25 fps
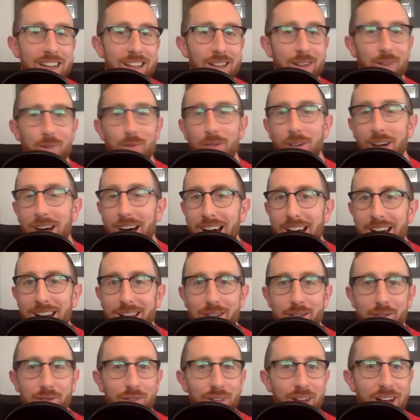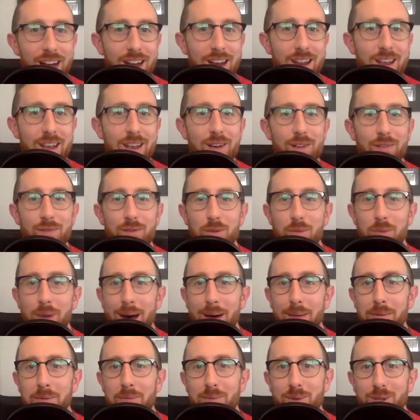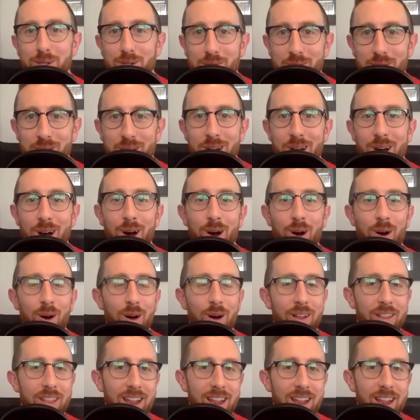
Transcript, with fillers: They're flying to interview Bobby Petrino,